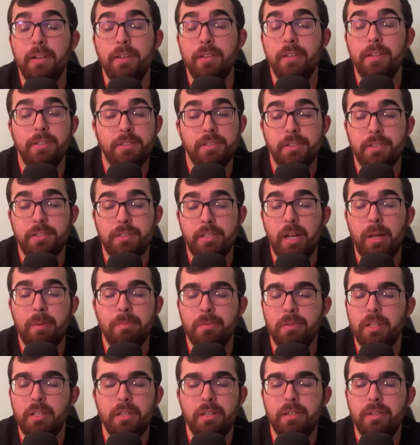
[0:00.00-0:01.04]
just
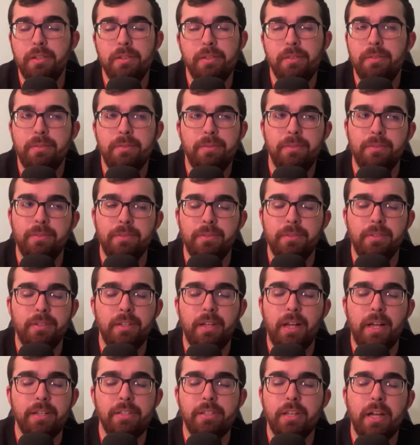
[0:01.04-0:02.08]
something
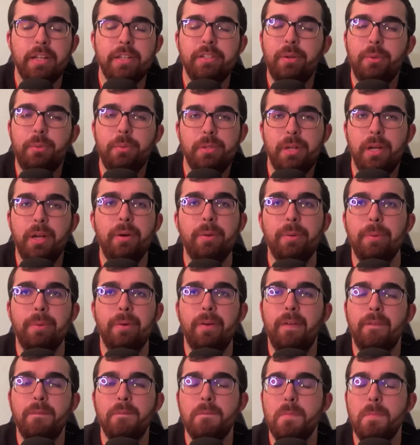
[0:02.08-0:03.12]
I don't know.
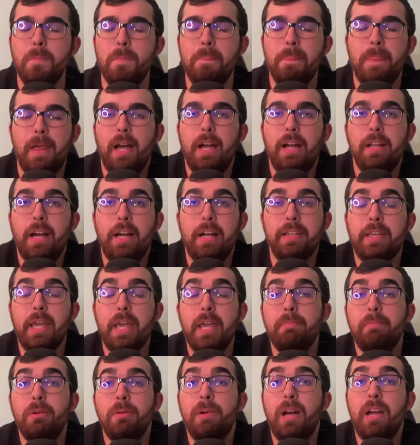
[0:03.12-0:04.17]
I
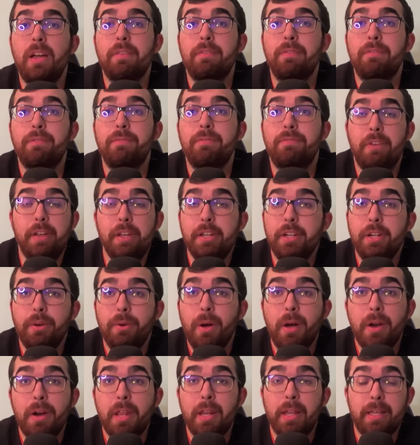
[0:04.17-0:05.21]
can't put my finger
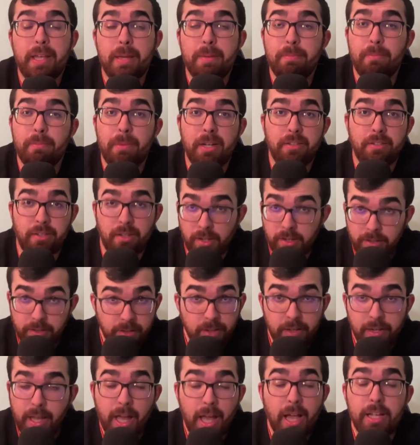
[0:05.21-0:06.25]
on it. I can't put my tongue
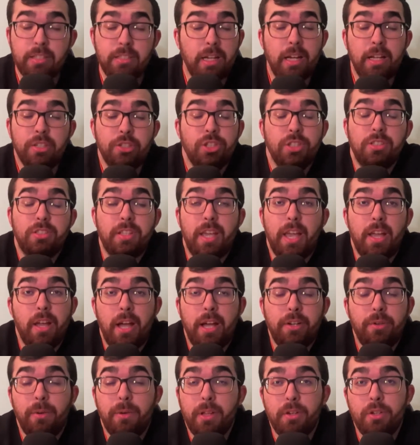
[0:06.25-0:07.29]
on it. I
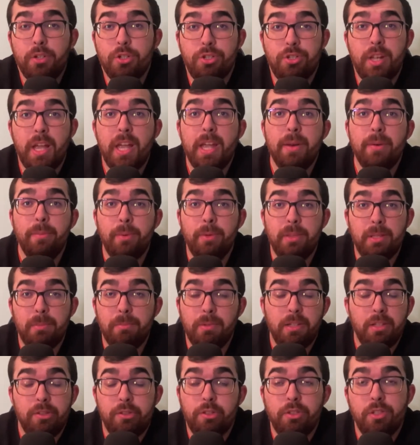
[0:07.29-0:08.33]
don't understand
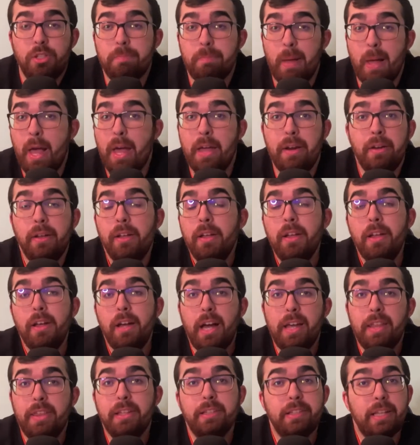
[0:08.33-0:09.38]
what they're just bad.
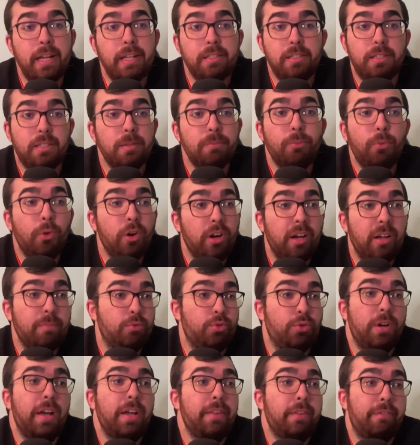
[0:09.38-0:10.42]
I think that's where I'm
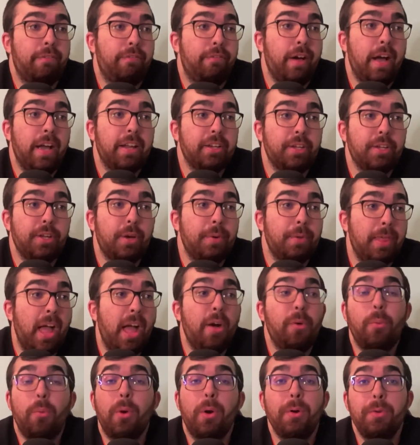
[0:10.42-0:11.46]
trying to find, you know,
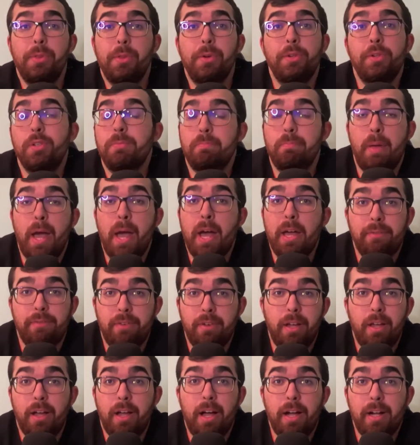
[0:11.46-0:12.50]
that word. They're just bad,
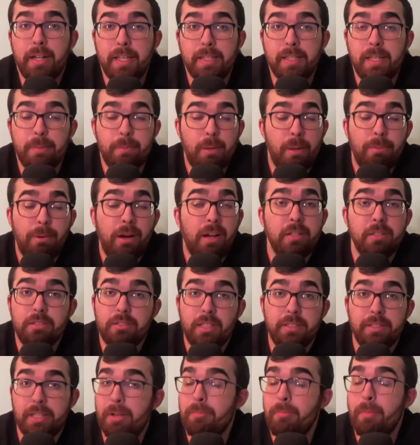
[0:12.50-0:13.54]
a hockey team. I probably
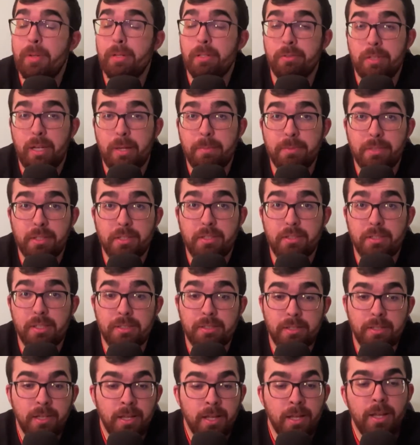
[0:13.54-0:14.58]
said that many times this
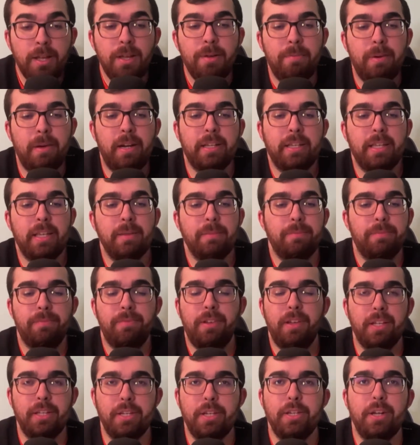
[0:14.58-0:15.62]
season, but I keep
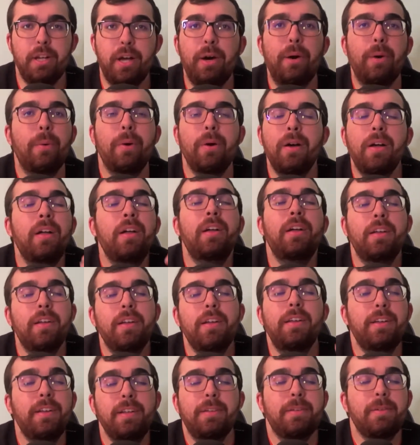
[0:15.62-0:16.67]
like, you know,
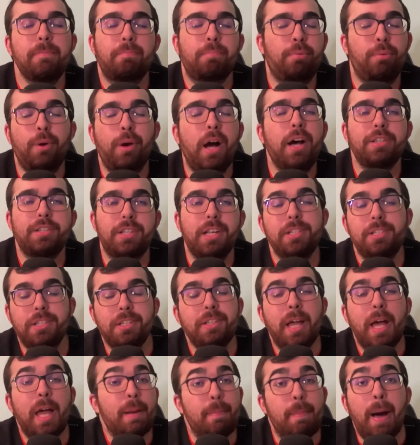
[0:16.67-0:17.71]
processing
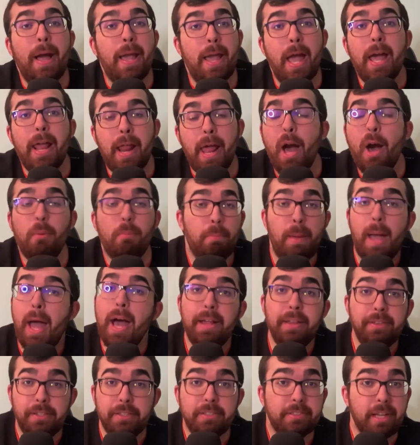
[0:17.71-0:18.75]
that in my head, how
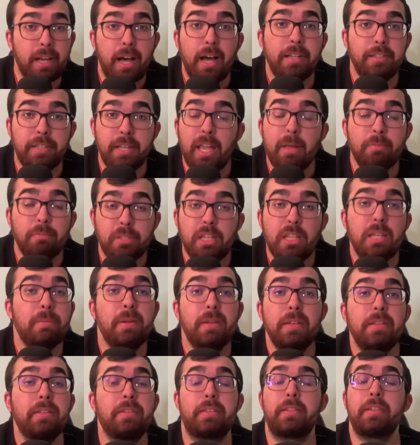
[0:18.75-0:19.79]
bad this goddamn team
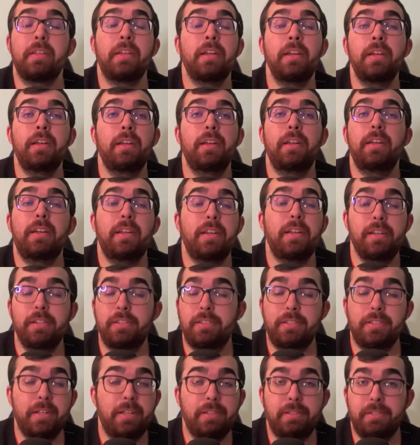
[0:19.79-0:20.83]
is. And it's
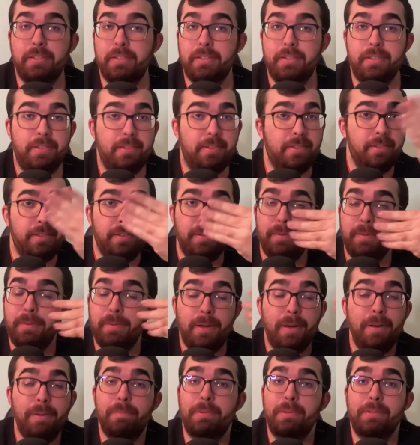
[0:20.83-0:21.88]
just
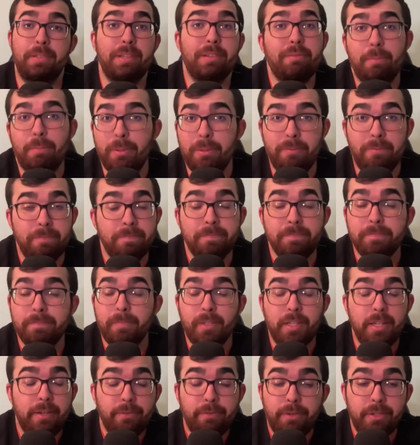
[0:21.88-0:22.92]
unbelievable.
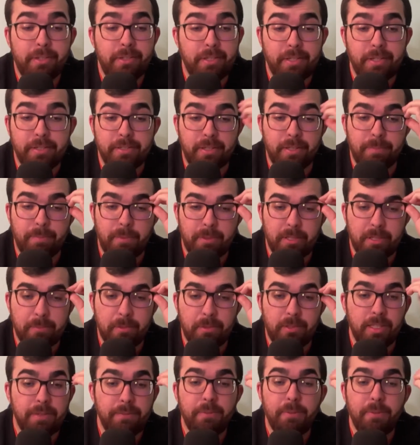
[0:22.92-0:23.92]
It really is unbelievable. Even